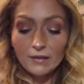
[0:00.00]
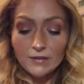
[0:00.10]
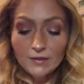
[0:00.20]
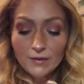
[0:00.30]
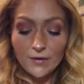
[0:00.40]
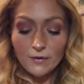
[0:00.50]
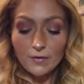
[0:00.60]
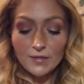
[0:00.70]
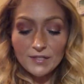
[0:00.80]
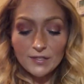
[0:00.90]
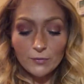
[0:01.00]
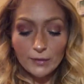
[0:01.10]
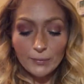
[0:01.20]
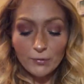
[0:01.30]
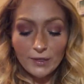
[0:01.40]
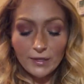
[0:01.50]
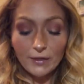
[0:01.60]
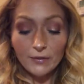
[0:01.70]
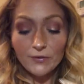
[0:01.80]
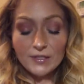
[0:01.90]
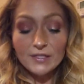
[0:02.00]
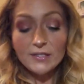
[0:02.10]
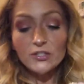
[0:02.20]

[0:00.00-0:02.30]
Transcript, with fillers: So this is a really pretty color. This is the